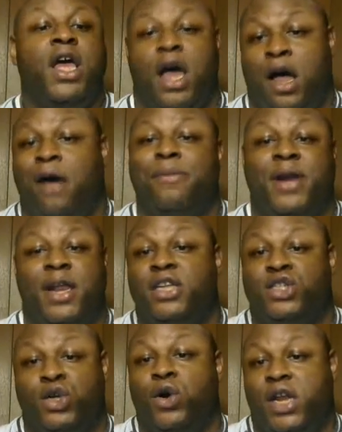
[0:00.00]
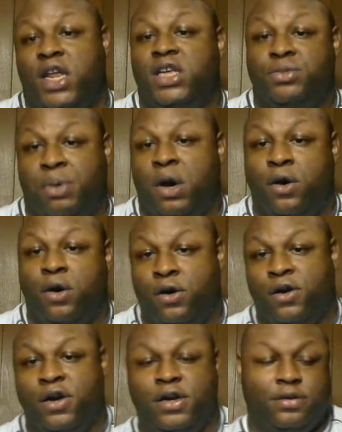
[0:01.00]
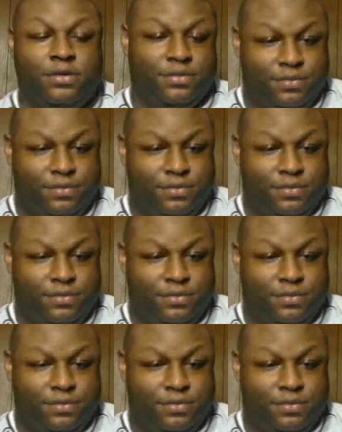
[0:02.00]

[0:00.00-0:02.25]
I'm gonna enjoy this part.